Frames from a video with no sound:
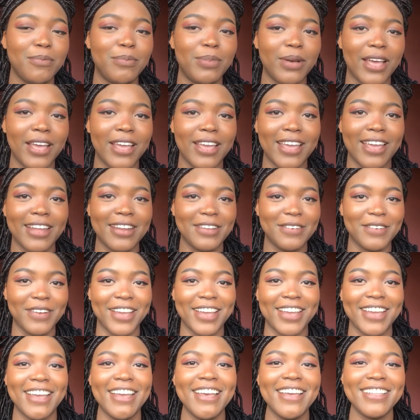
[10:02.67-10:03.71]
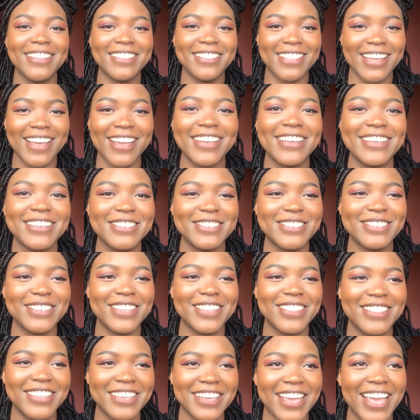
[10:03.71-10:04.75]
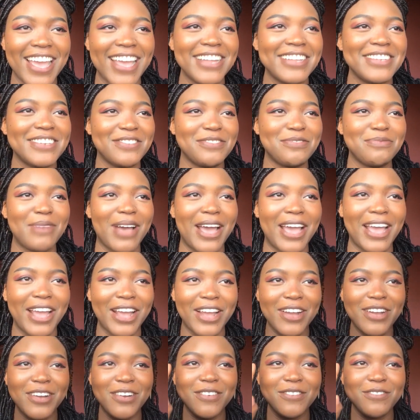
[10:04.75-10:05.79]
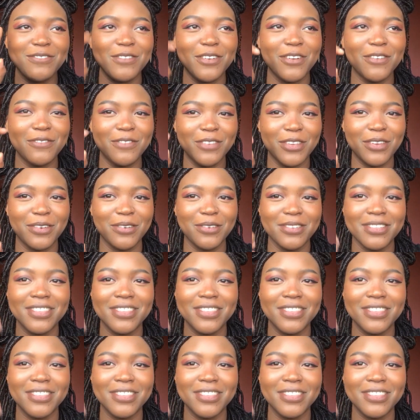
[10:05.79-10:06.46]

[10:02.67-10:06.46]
But anyway, that is the end of my review.